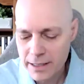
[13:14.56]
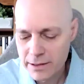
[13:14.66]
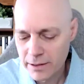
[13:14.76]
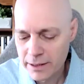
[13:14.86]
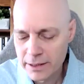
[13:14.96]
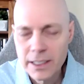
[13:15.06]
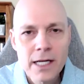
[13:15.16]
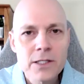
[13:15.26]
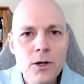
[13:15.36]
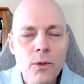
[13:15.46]
excellent, excellent.
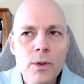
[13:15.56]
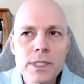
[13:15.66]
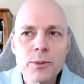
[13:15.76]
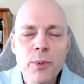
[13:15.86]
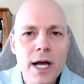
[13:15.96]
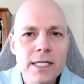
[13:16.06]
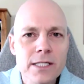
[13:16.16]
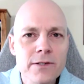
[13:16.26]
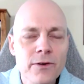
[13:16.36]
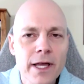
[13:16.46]
So what's your
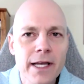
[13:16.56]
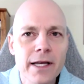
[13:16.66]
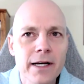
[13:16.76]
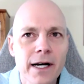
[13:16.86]
process for like